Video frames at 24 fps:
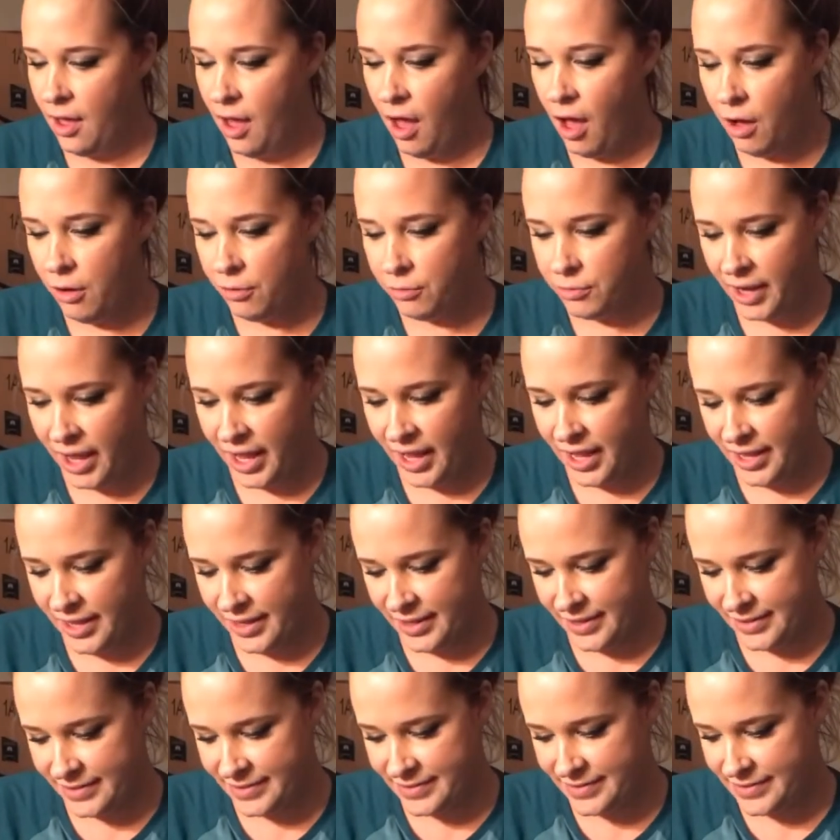oh
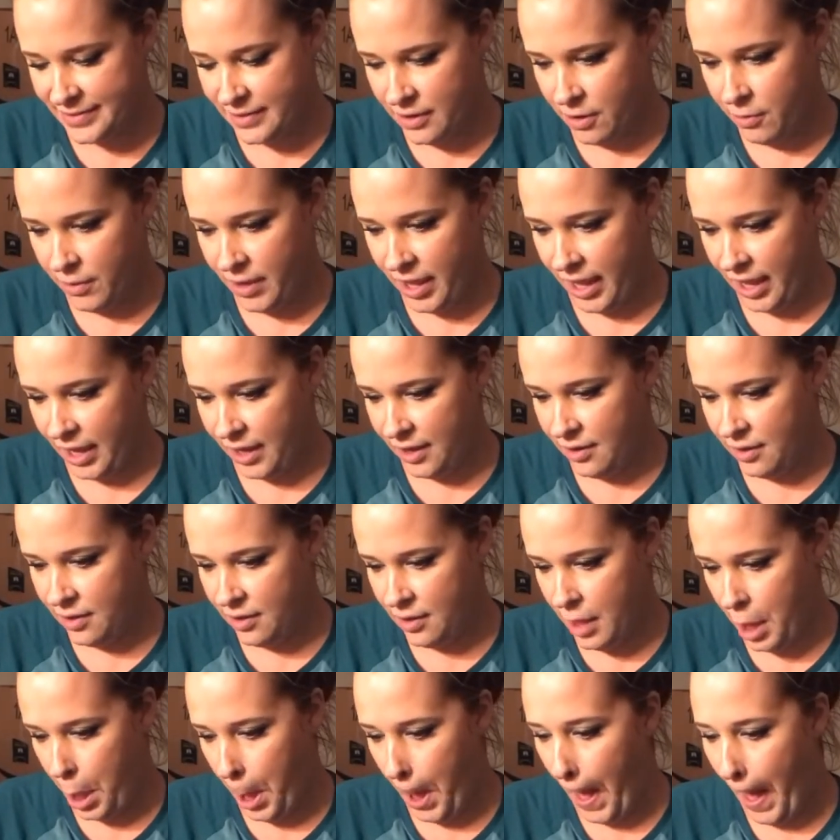nice, okay.
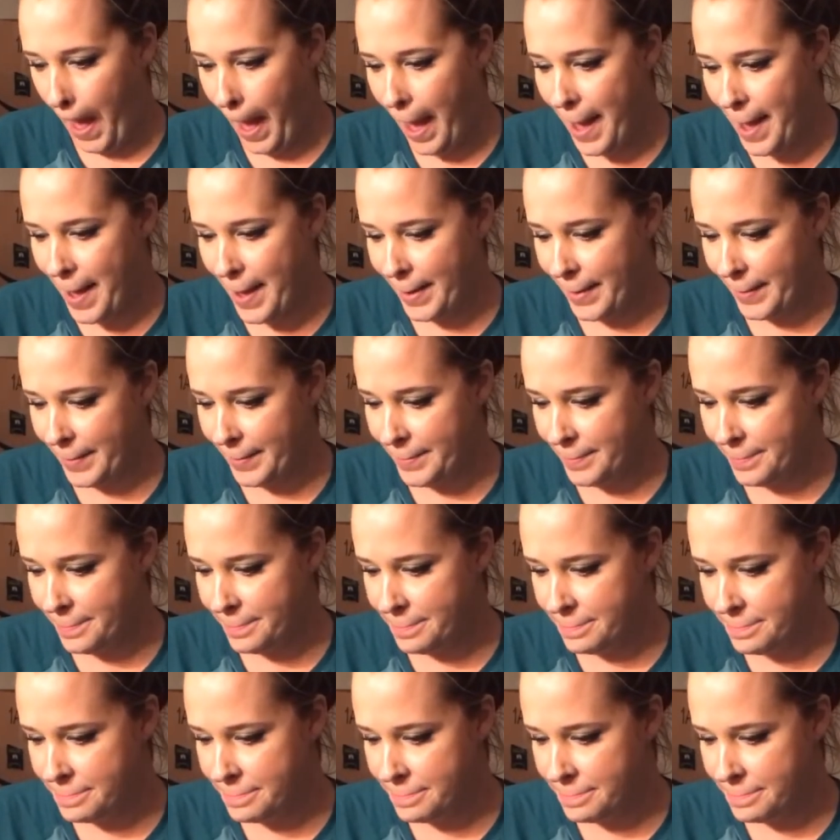Um,